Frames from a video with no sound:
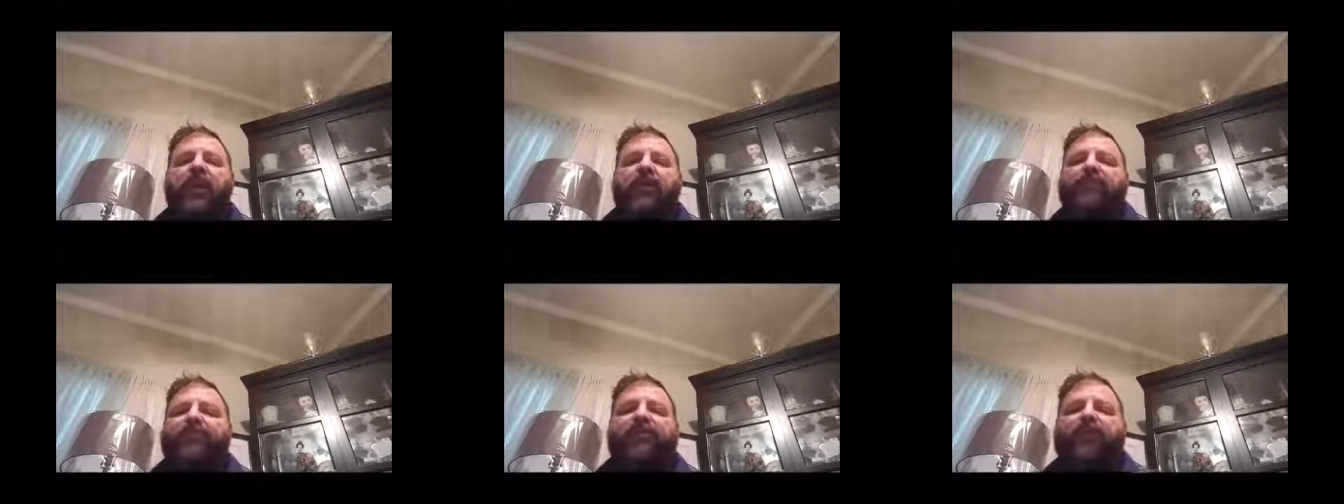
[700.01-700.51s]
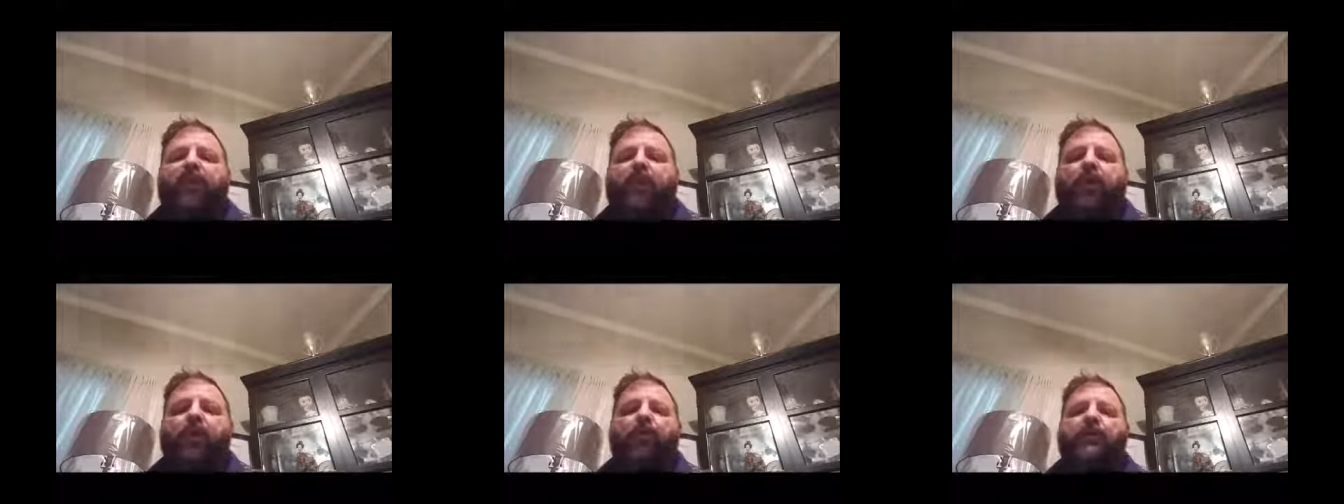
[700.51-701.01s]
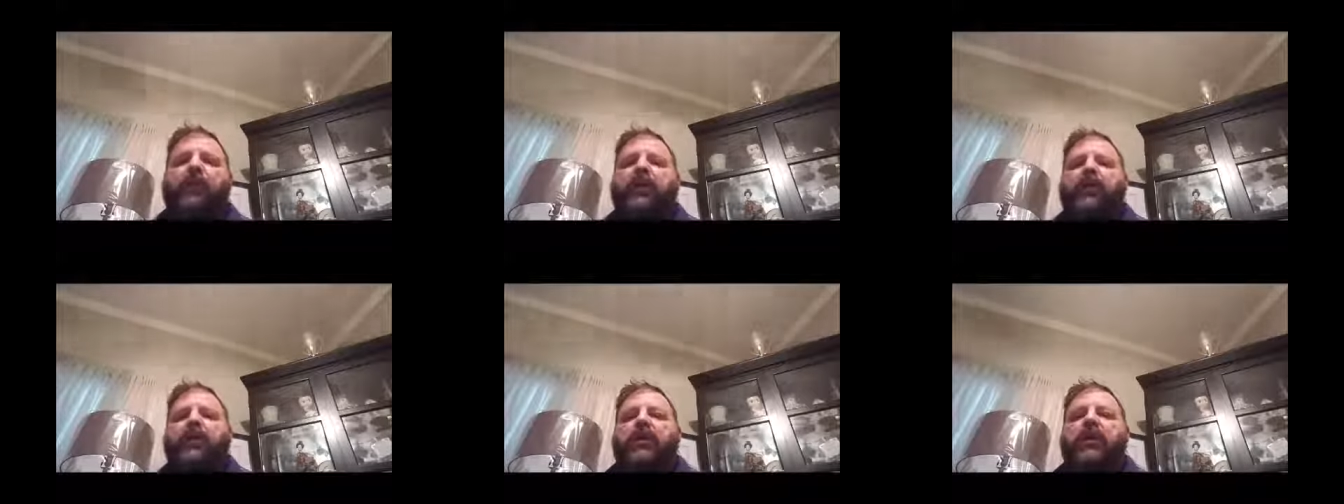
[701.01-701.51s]
It's just a code.
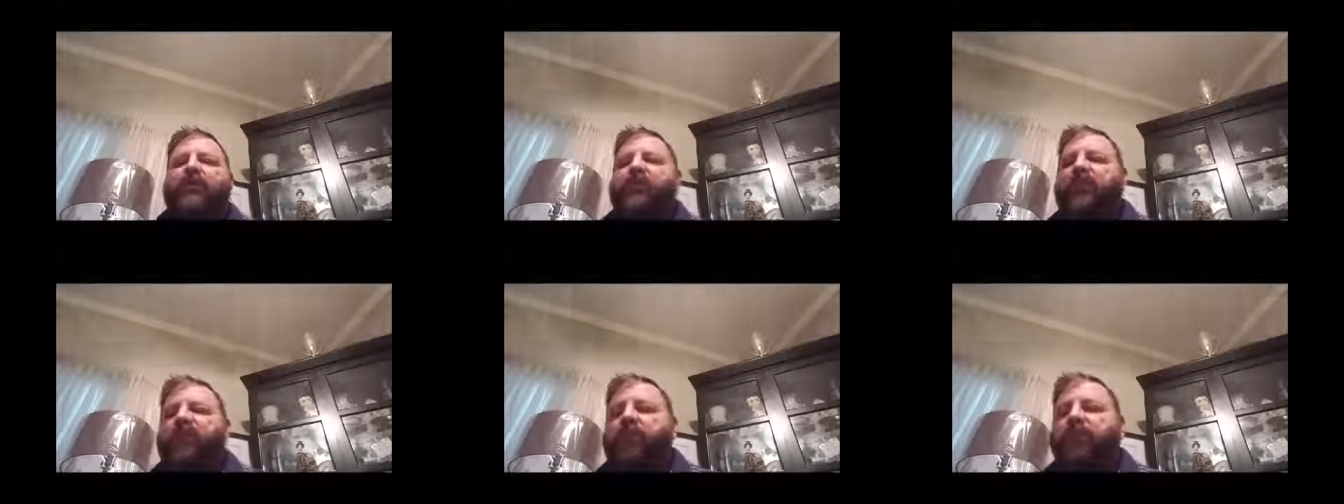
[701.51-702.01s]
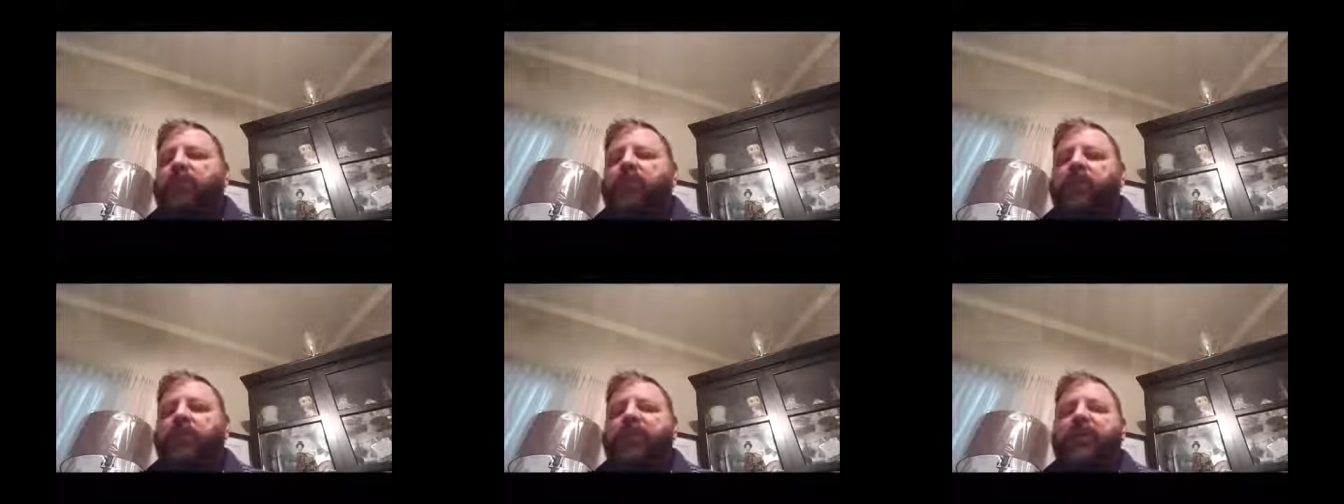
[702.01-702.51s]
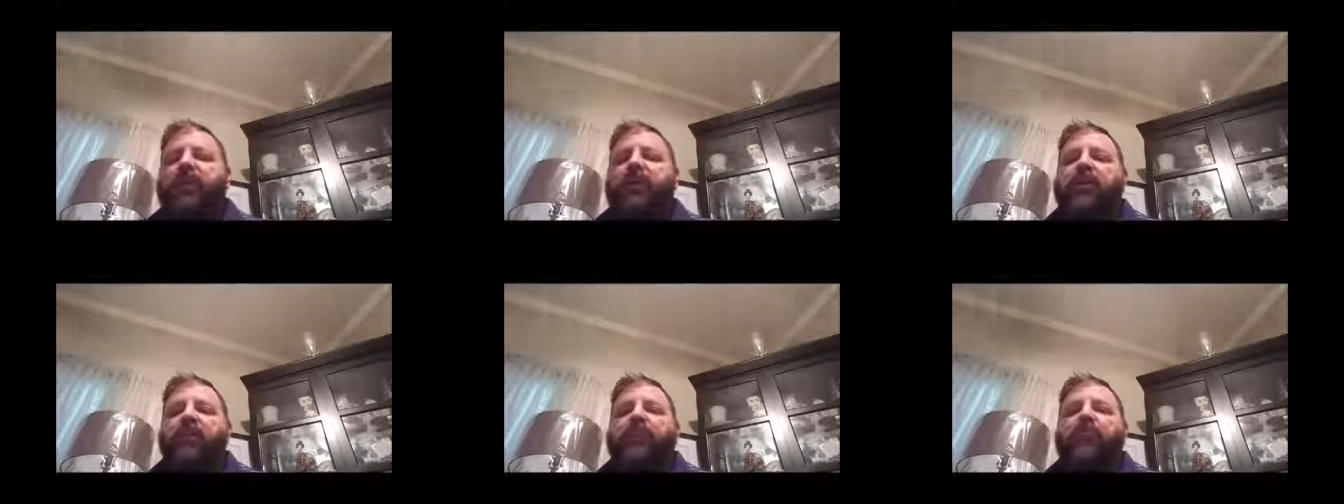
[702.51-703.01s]
It's nothing really complicated.
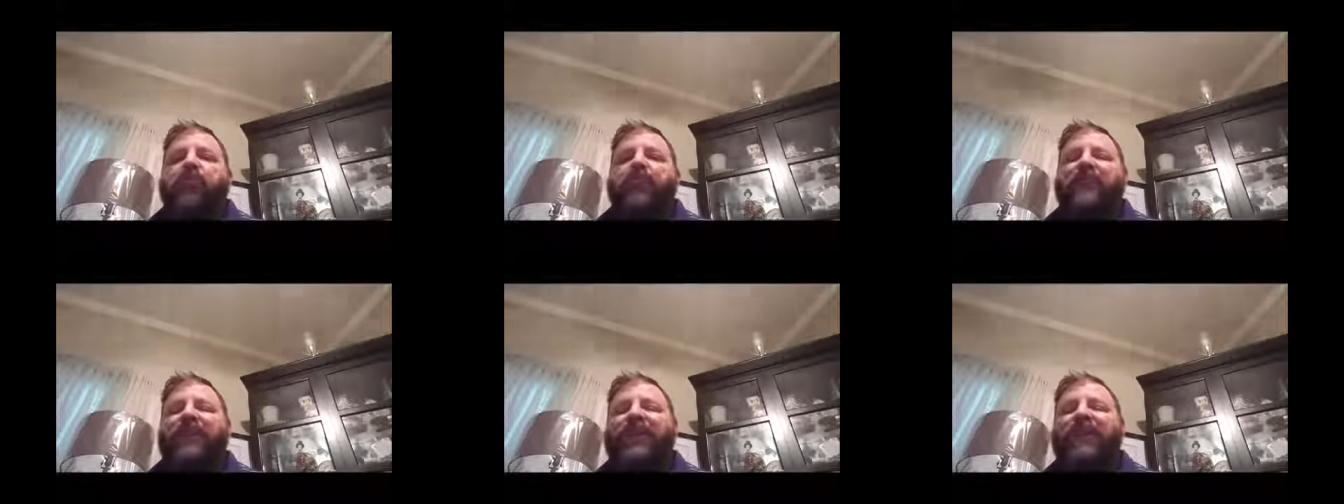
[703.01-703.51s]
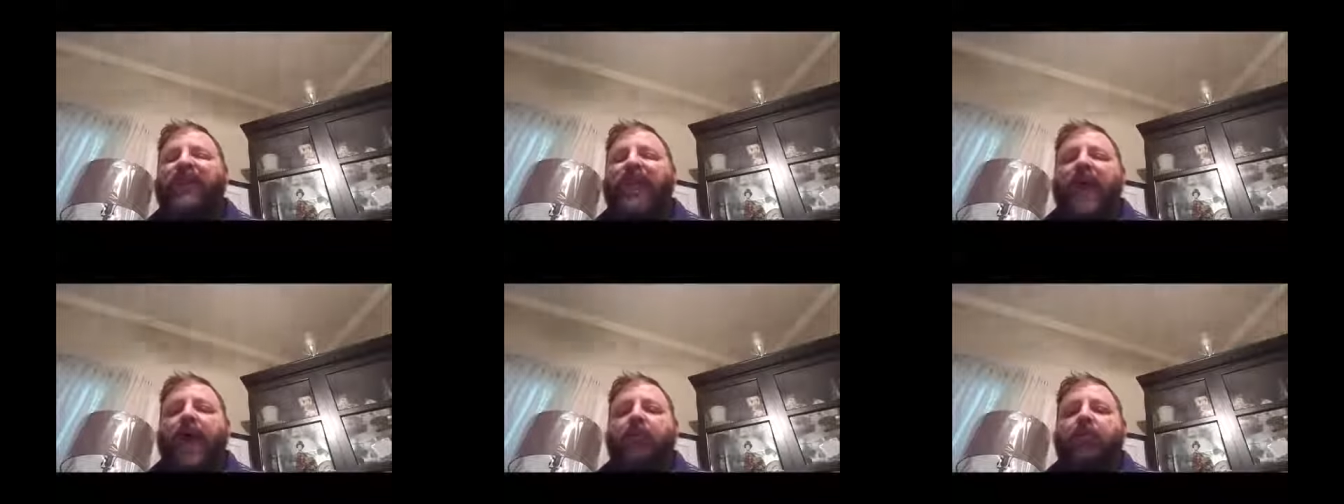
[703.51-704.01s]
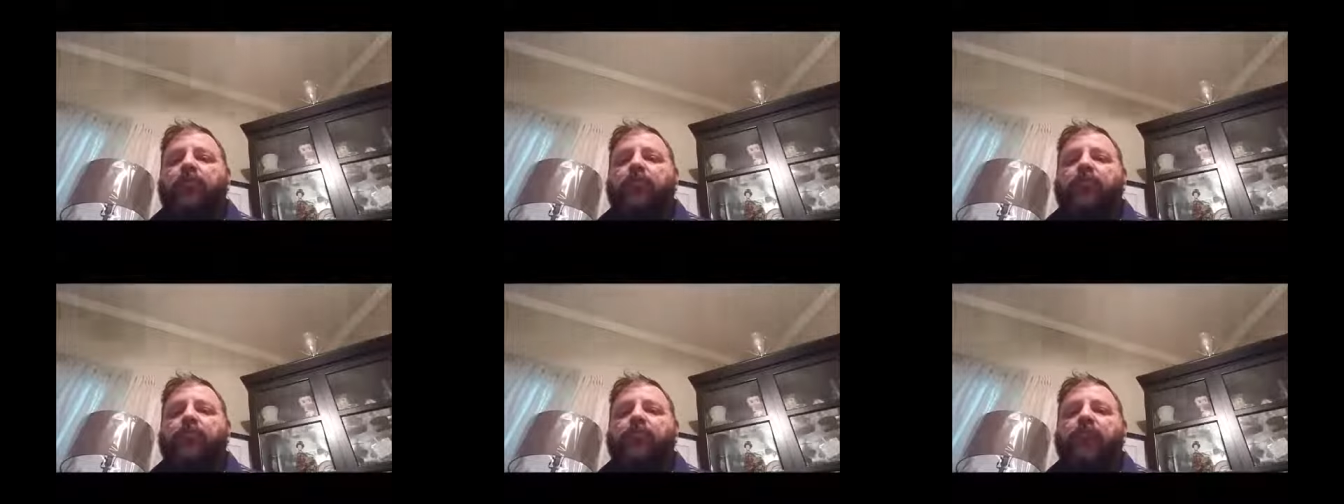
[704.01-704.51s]
You want to take that out
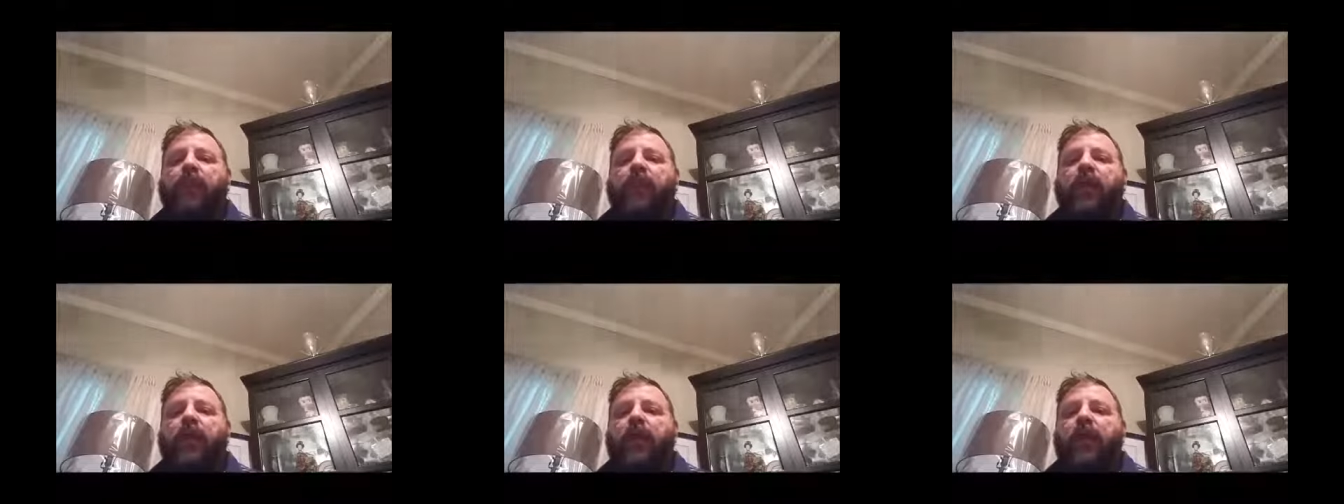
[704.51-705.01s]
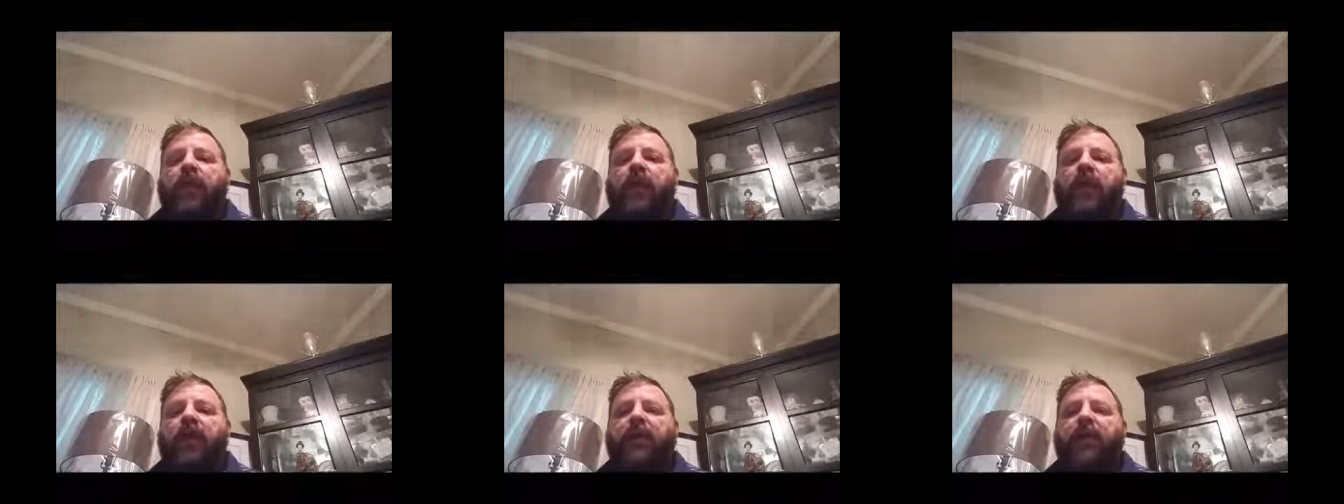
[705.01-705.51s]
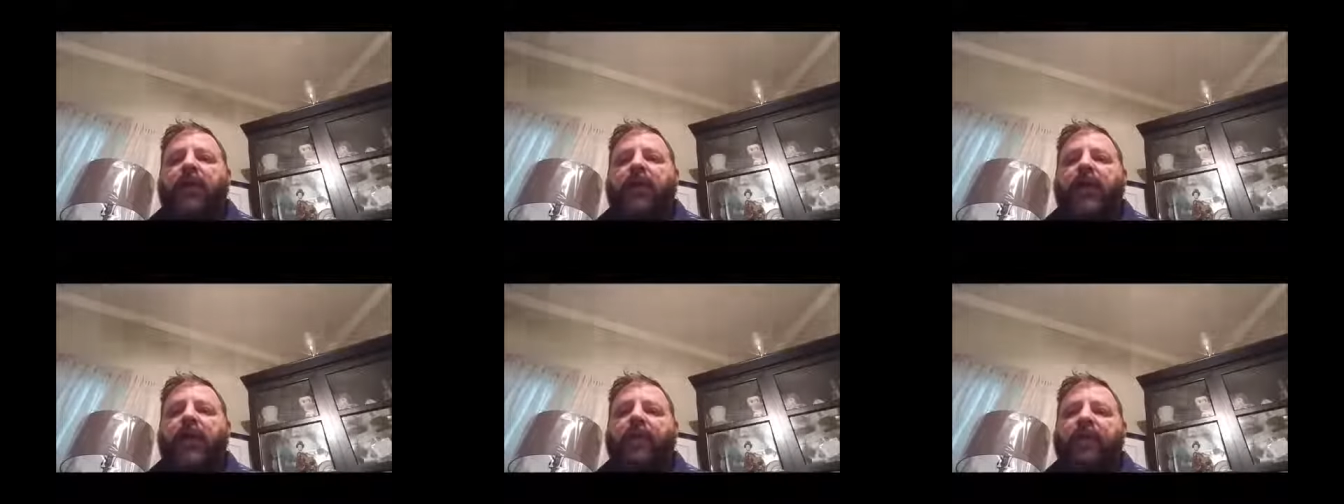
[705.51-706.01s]
and
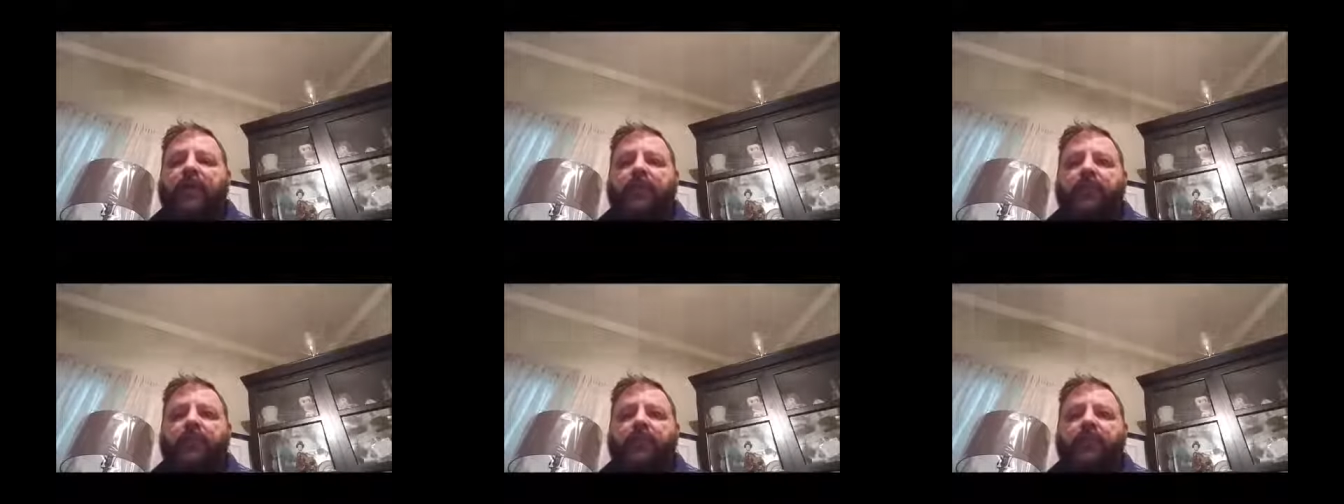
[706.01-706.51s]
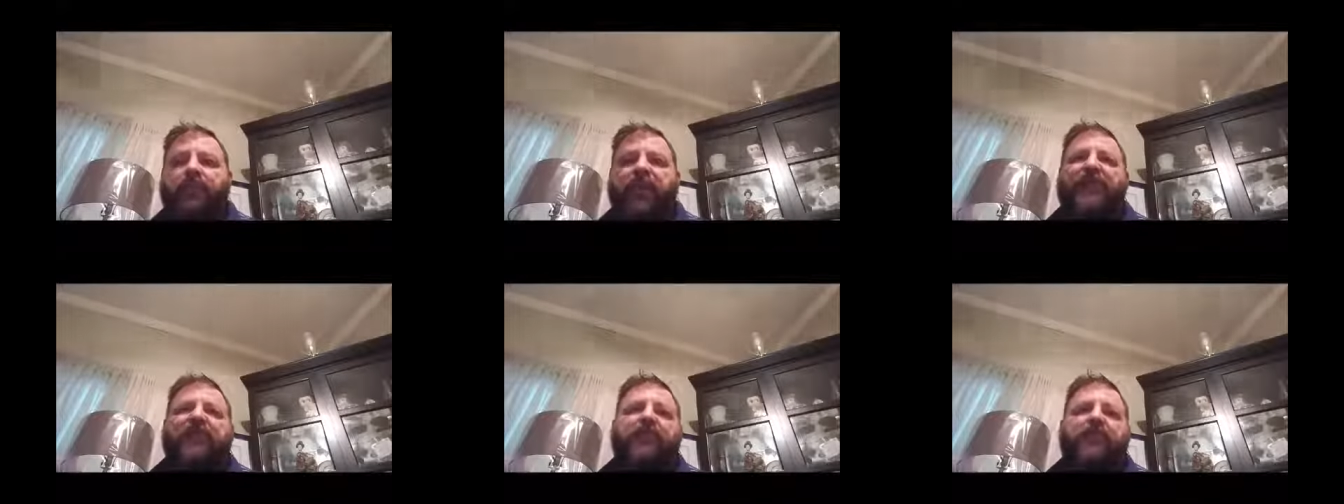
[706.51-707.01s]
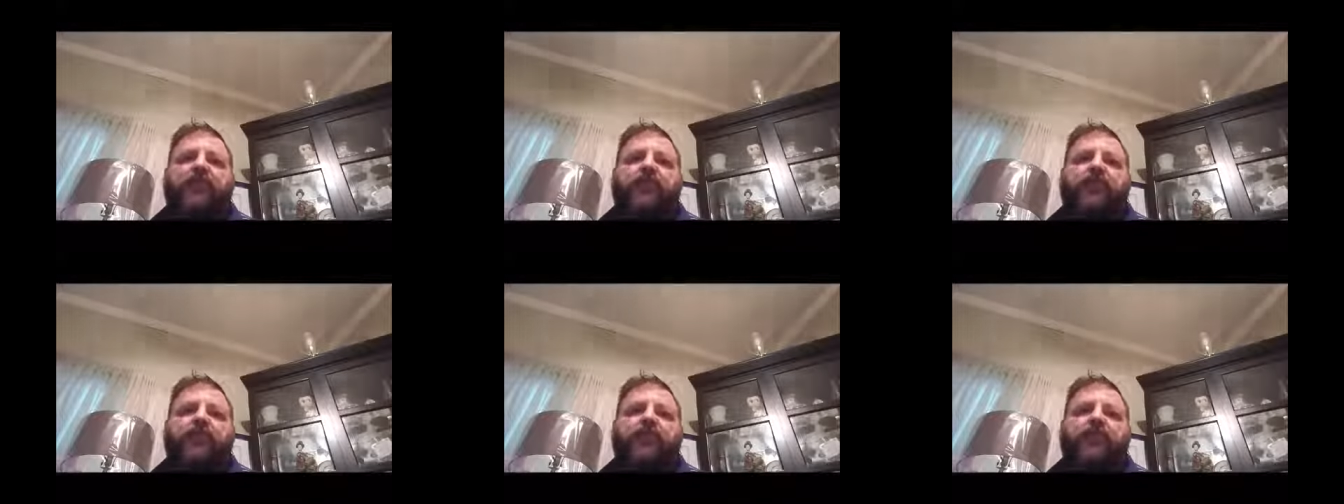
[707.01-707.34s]
copy it, paste it.